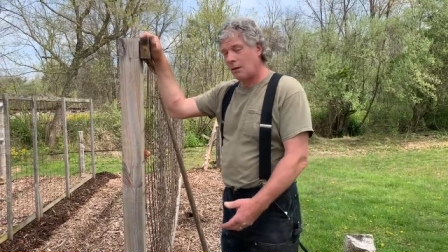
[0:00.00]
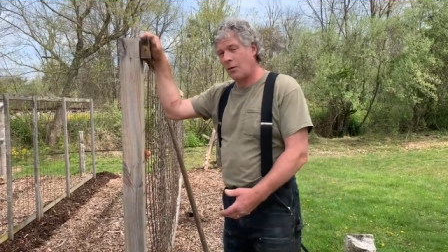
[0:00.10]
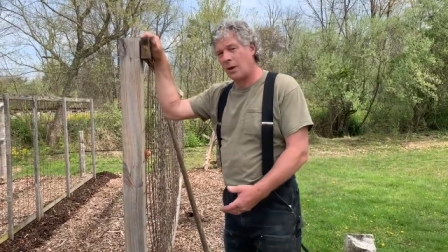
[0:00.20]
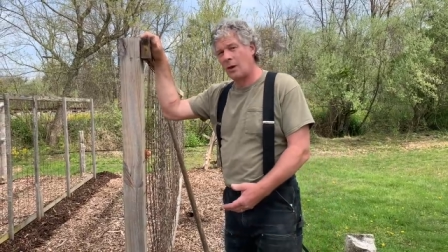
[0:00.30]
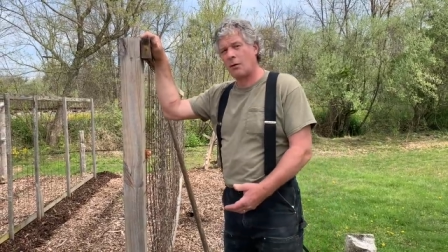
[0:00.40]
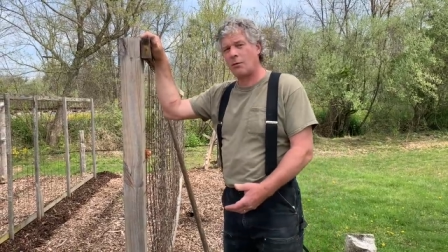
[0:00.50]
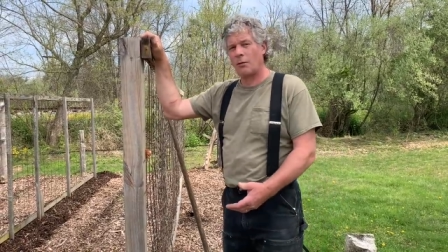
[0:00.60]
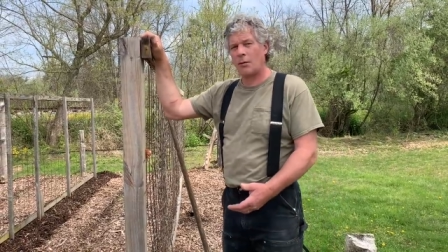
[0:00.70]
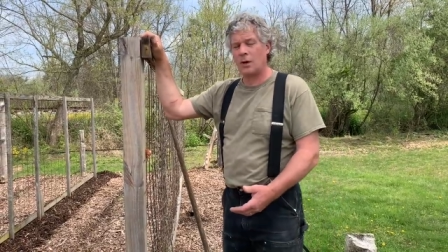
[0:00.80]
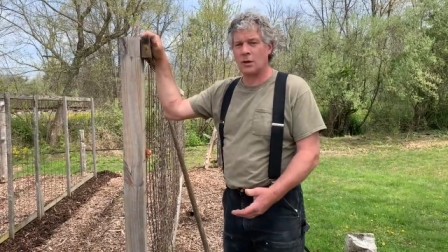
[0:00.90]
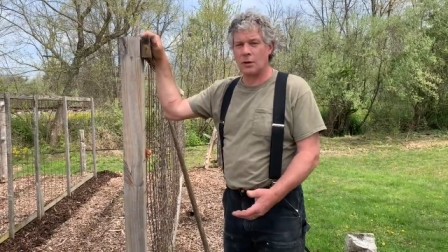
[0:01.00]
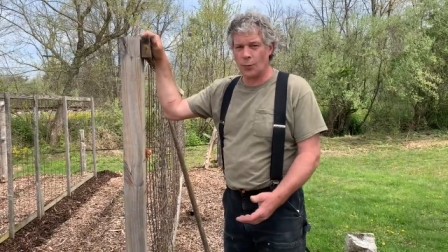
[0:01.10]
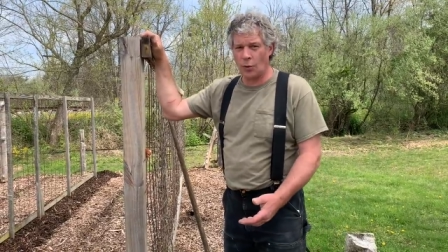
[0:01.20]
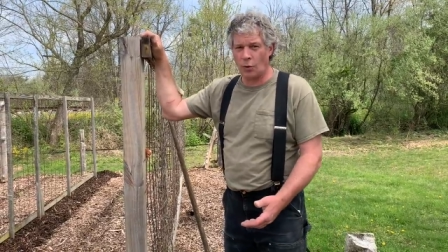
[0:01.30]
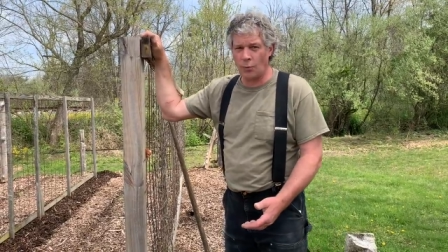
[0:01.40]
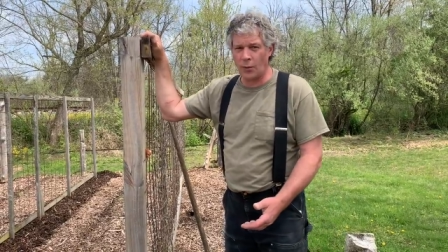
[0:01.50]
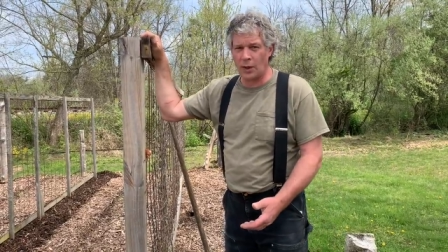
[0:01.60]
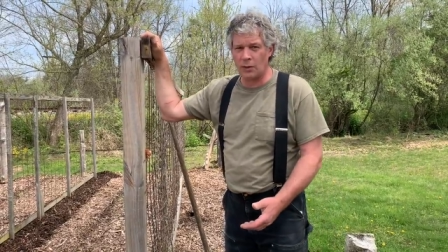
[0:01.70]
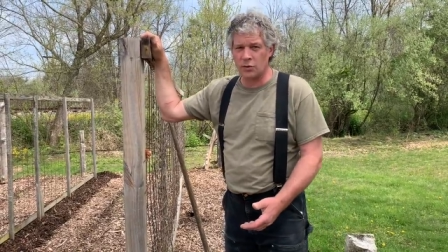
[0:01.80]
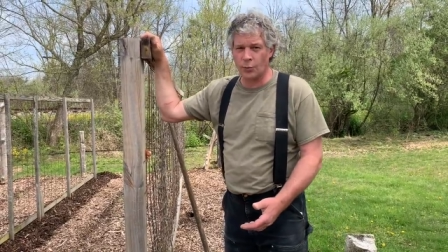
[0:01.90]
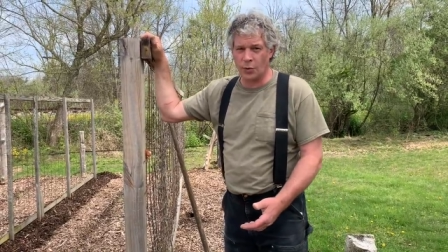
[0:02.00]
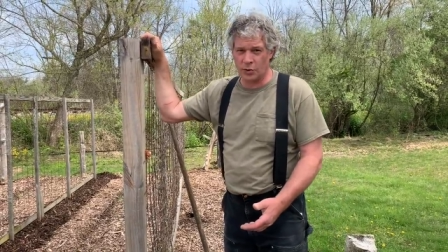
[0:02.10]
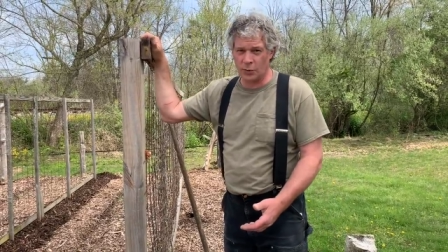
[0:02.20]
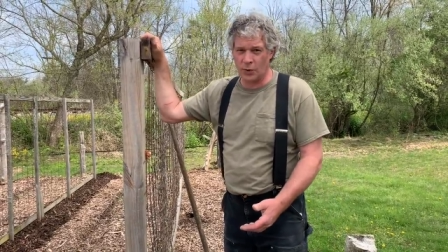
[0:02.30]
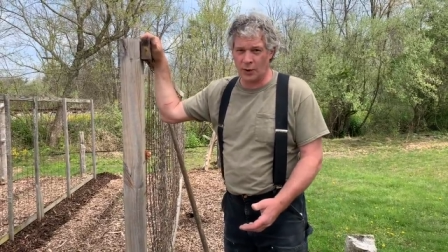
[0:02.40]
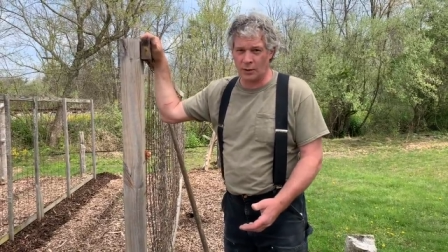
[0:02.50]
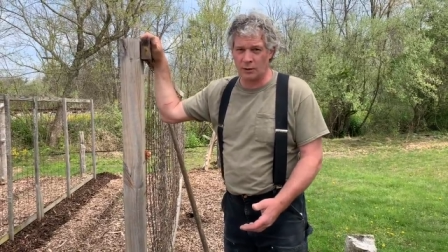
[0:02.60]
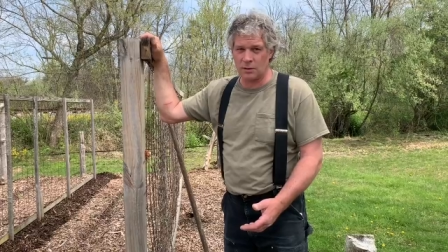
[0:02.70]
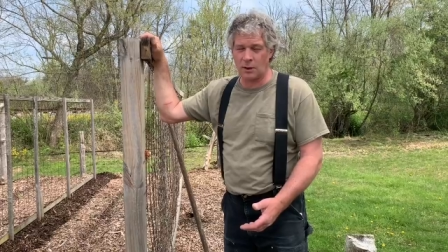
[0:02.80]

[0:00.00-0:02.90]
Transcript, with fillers: well, it's either pole beans or bush beans.